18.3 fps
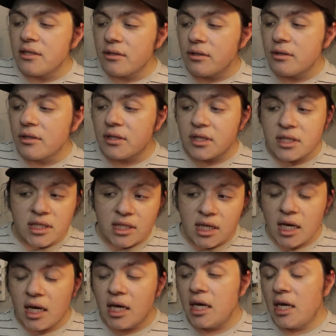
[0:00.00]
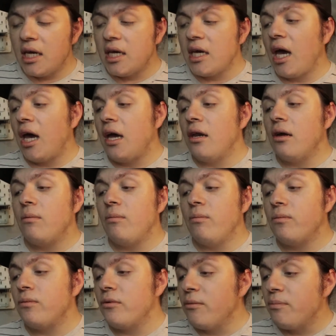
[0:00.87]
certain things. It kind
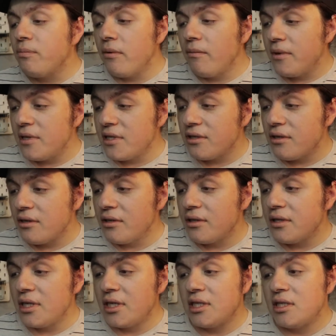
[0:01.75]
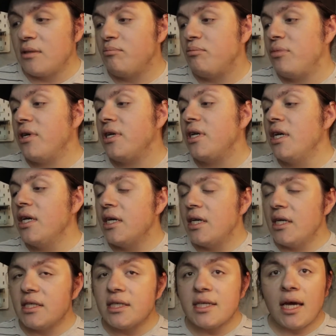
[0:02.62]
of would prevent certain things, but
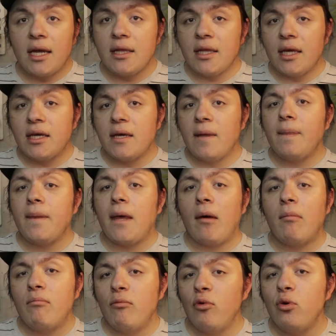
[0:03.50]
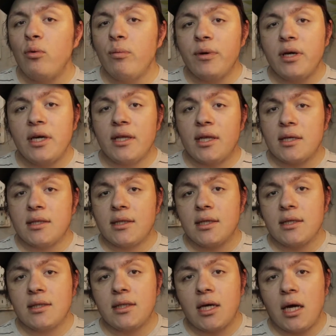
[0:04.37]
it's kind of like in that movie that
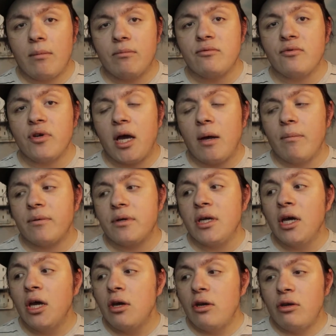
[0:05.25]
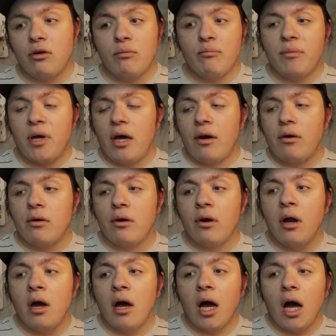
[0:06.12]
says time traveling, no
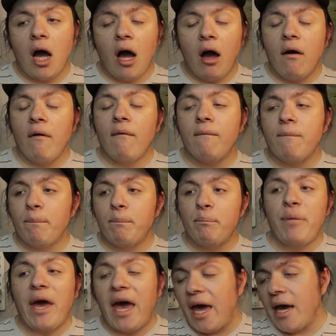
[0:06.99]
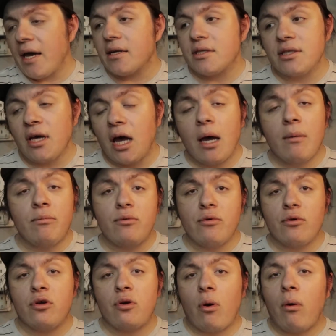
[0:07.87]
matter how back time
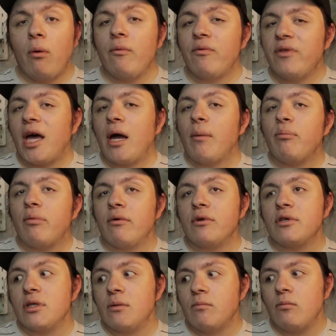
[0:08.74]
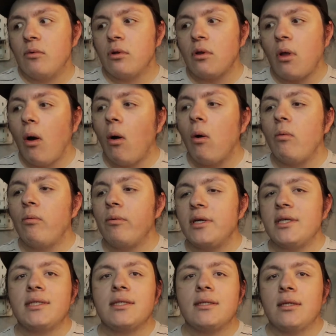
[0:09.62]
you go, that person will
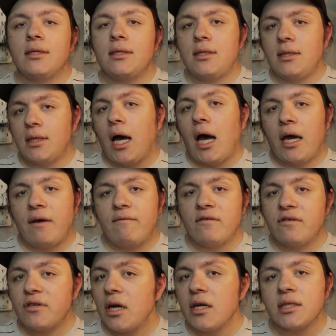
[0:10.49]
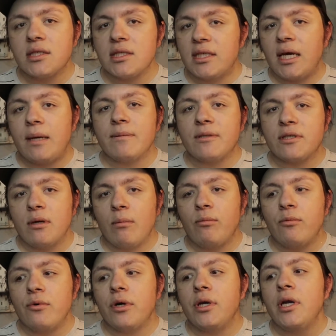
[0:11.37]
always die. If you're trying to save
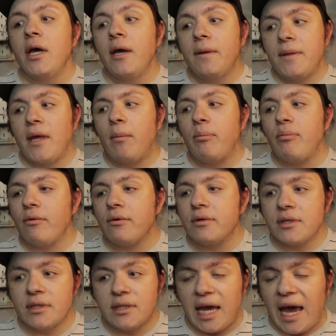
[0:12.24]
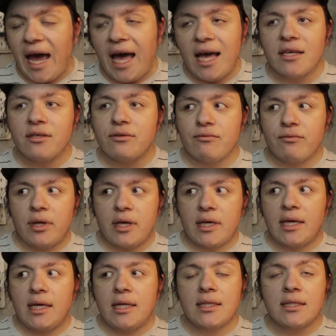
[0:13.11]
someone, that person has to,
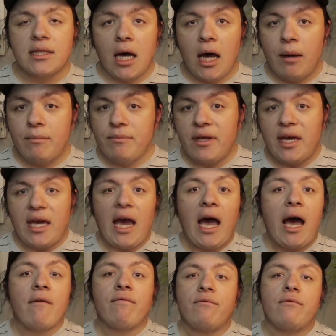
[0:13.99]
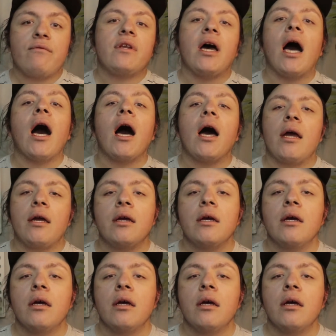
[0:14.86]
like in time, they have to die.